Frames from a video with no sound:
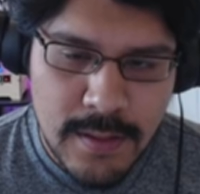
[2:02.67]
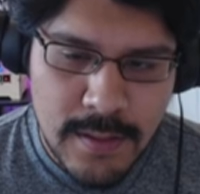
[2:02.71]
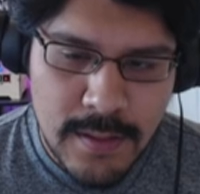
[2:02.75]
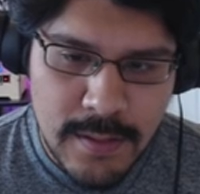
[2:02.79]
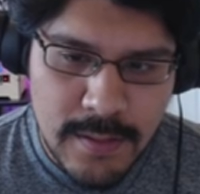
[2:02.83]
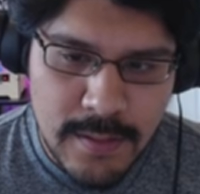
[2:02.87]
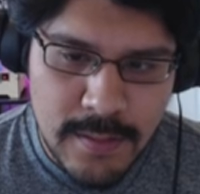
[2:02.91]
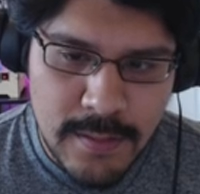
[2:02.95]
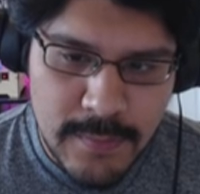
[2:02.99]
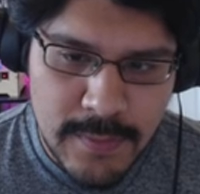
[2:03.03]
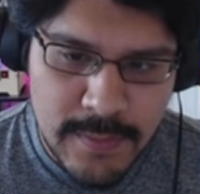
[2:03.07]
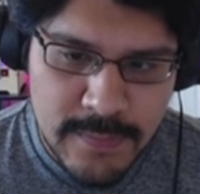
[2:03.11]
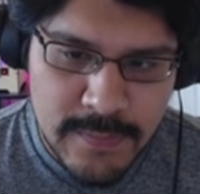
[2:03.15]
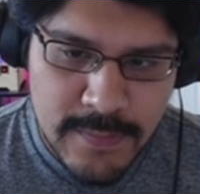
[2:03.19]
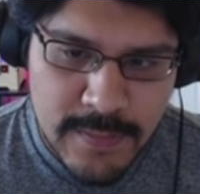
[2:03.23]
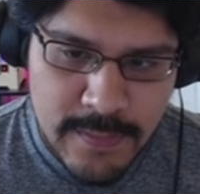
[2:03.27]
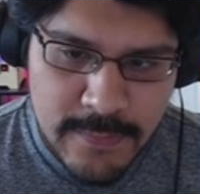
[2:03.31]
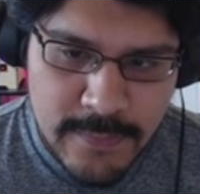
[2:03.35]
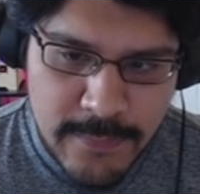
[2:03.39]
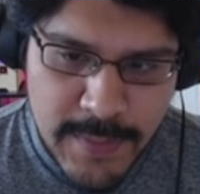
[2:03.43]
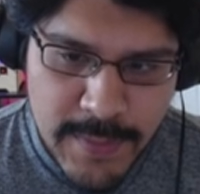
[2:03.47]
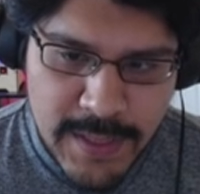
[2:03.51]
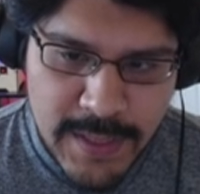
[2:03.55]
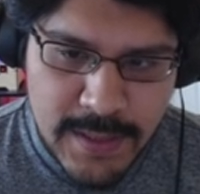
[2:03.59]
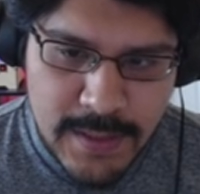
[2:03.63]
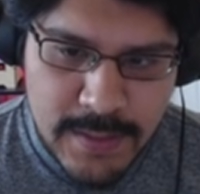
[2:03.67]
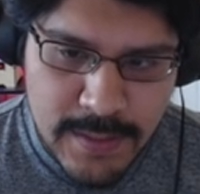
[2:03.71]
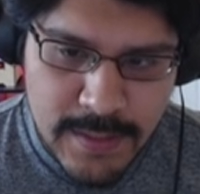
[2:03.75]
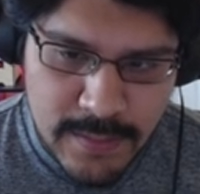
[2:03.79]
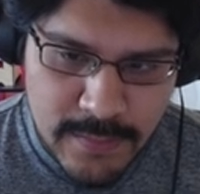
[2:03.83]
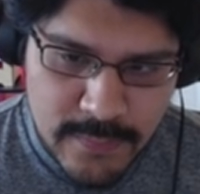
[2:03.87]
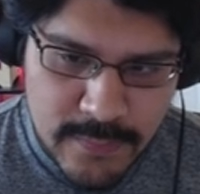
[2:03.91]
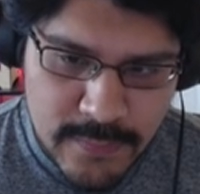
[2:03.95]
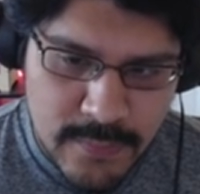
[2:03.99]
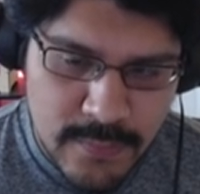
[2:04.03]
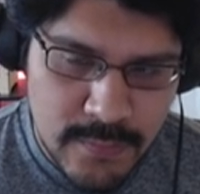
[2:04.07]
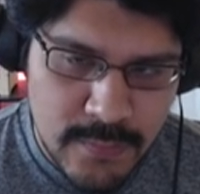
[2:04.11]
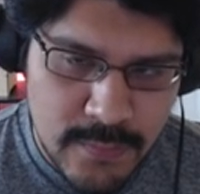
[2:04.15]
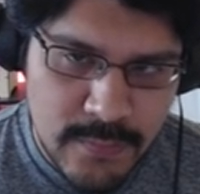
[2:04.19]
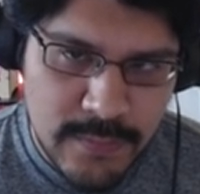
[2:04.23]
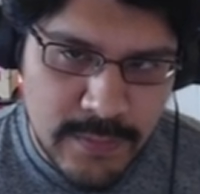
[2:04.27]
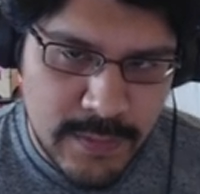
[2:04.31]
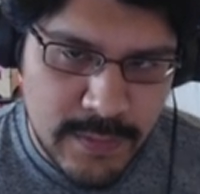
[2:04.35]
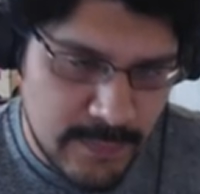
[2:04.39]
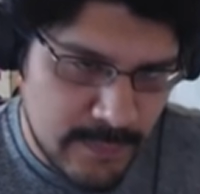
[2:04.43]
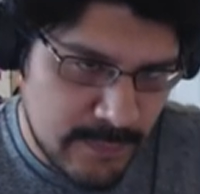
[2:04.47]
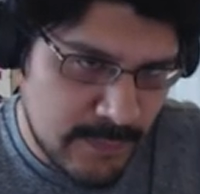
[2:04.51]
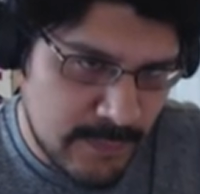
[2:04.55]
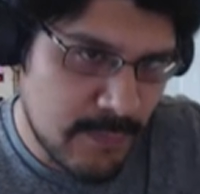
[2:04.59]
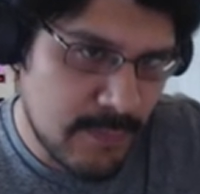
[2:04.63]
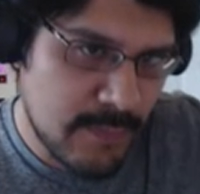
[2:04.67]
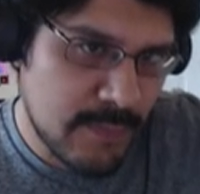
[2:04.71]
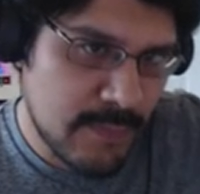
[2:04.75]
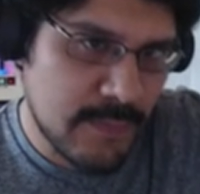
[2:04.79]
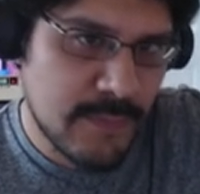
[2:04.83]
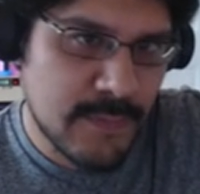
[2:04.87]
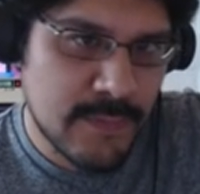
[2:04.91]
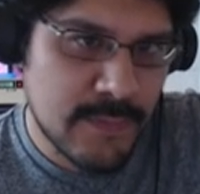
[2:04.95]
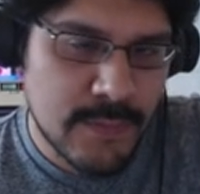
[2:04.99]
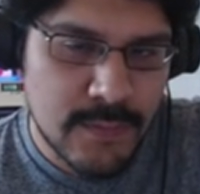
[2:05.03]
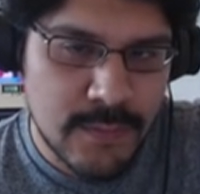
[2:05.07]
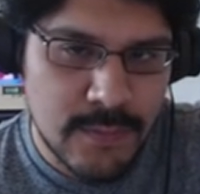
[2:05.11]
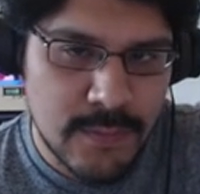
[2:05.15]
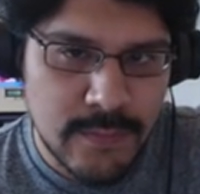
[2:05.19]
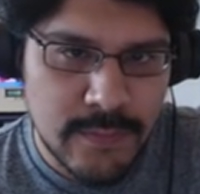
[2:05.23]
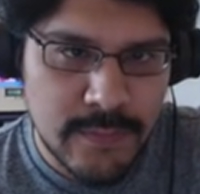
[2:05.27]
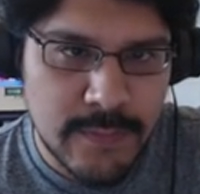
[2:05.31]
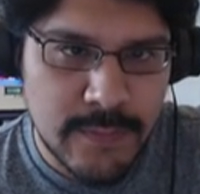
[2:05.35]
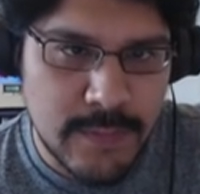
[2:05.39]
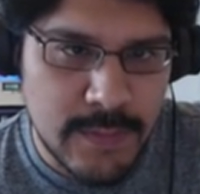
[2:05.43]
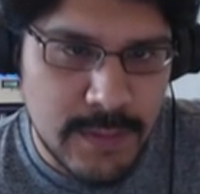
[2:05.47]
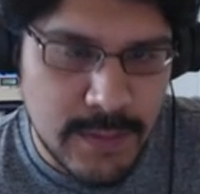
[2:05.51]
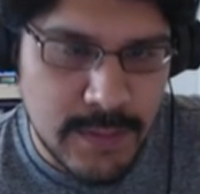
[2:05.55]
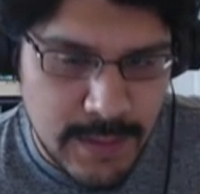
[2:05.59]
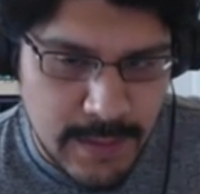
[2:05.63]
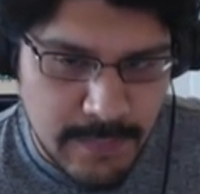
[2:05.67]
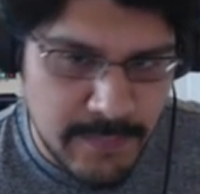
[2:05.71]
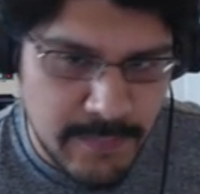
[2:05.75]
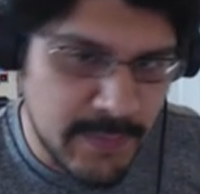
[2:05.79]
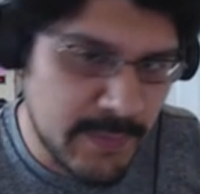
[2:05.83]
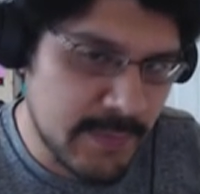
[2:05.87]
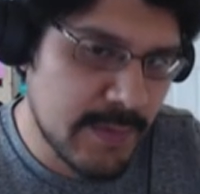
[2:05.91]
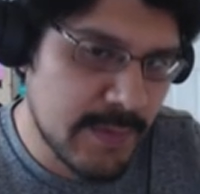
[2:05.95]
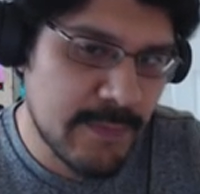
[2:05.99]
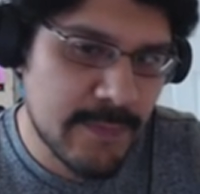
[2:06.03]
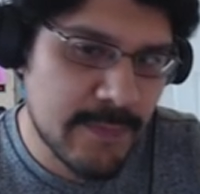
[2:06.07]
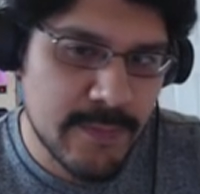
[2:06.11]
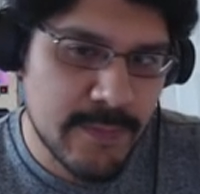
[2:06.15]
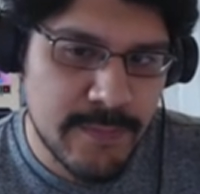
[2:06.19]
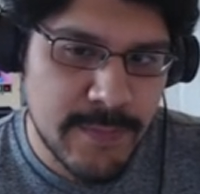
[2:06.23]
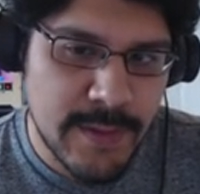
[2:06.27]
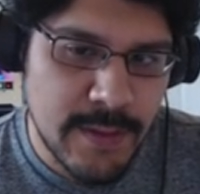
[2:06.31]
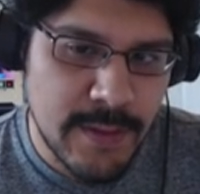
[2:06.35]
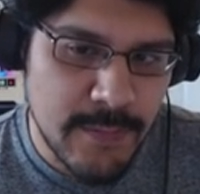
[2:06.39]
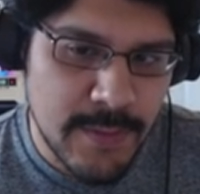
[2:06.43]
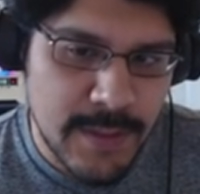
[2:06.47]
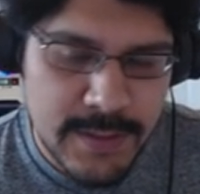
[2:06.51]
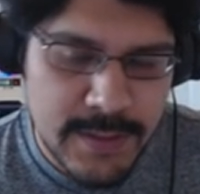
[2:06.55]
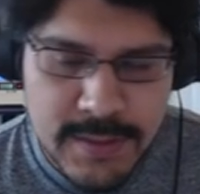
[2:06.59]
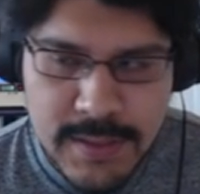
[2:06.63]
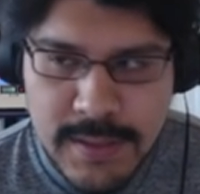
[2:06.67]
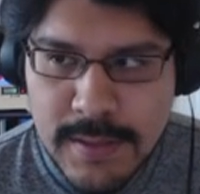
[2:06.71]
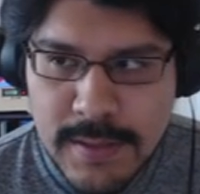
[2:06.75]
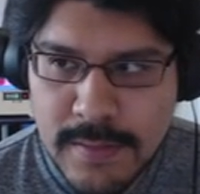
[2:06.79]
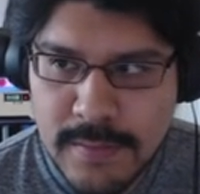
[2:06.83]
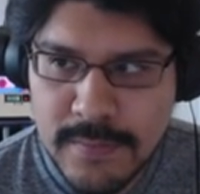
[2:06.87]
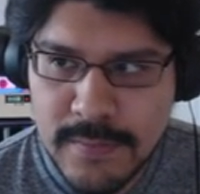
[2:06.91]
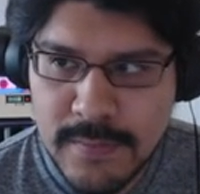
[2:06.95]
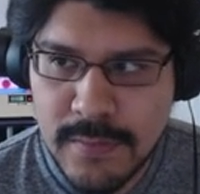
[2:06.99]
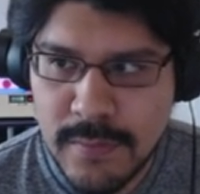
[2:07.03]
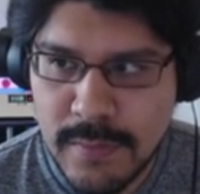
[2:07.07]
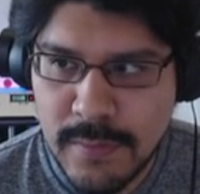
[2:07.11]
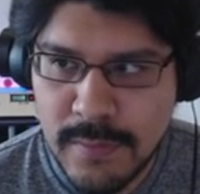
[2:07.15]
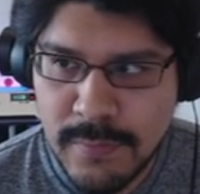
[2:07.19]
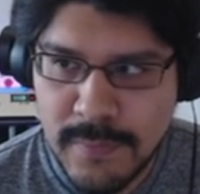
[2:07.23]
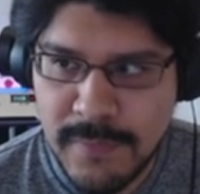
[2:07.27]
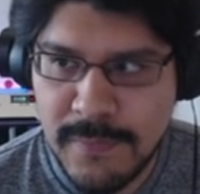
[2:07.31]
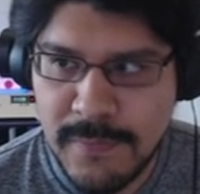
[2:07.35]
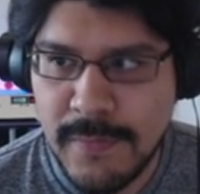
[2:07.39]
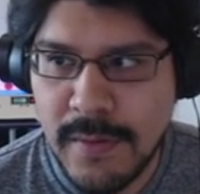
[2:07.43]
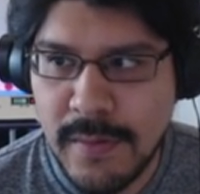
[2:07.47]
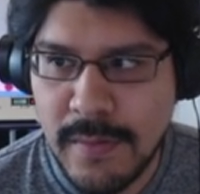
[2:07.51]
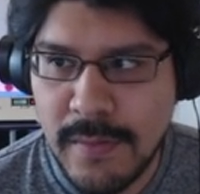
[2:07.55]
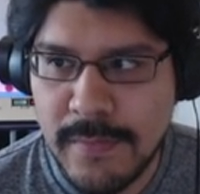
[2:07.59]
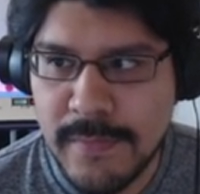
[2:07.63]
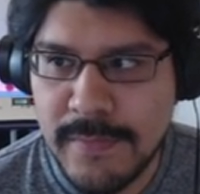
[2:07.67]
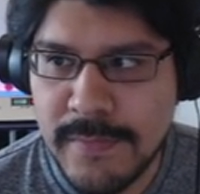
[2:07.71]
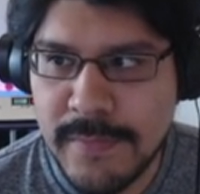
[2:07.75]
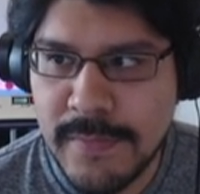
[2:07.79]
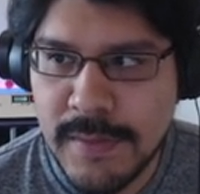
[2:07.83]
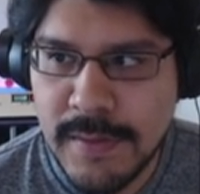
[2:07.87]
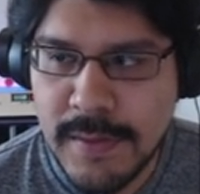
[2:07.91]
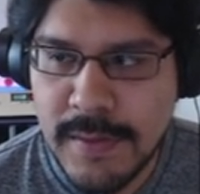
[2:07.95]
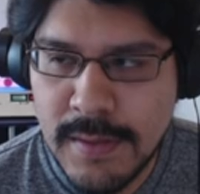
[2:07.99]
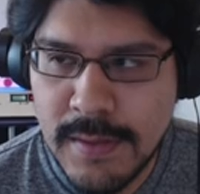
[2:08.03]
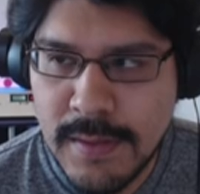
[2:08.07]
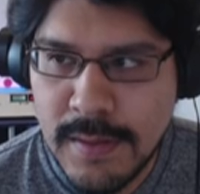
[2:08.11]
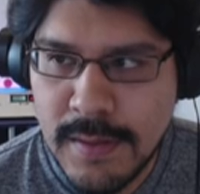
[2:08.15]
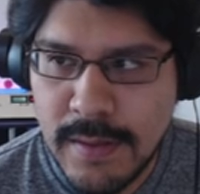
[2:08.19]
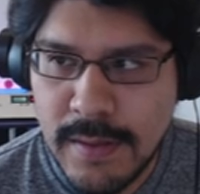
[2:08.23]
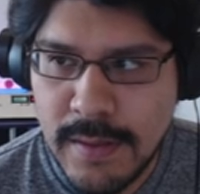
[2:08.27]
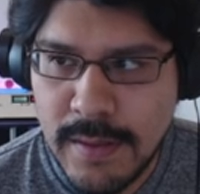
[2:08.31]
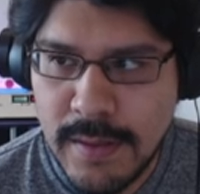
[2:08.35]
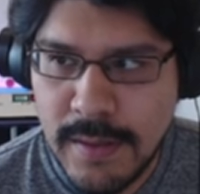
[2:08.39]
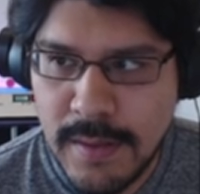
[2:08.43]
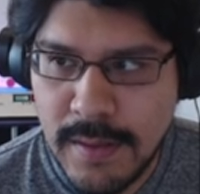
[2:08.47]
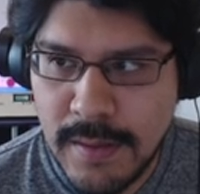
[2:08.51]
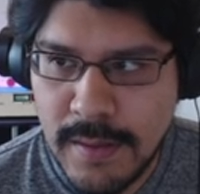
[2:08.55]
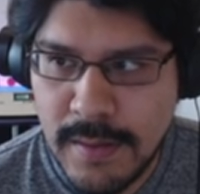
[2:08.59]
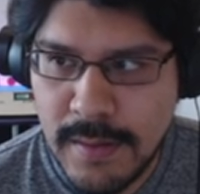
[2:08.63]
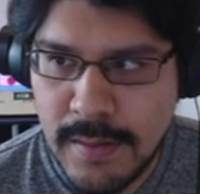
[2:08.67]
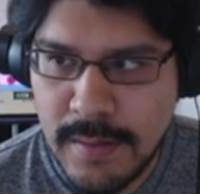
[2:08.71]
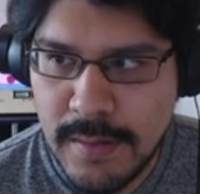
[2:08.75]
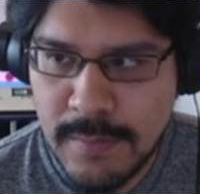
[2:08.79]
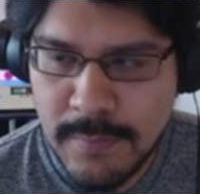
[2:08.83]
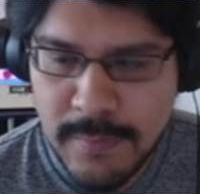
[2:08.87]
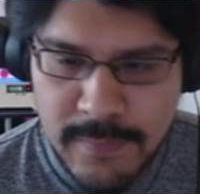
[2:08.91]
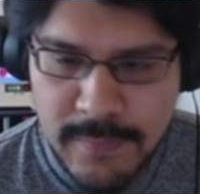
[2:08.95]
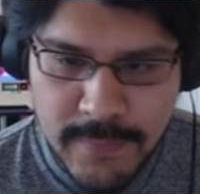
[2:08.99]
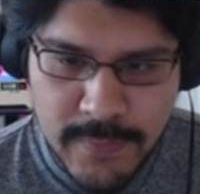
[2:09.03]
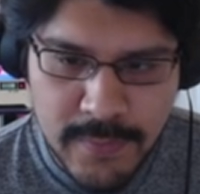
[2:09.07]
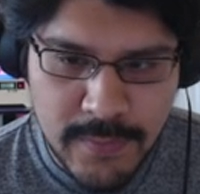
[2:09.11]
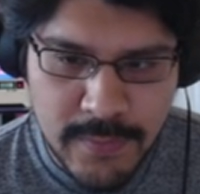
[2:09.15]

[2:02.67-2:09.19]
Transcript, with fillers: instead of making like circles, like a series of circles and then like building from there, we're actually going to do a revolve. And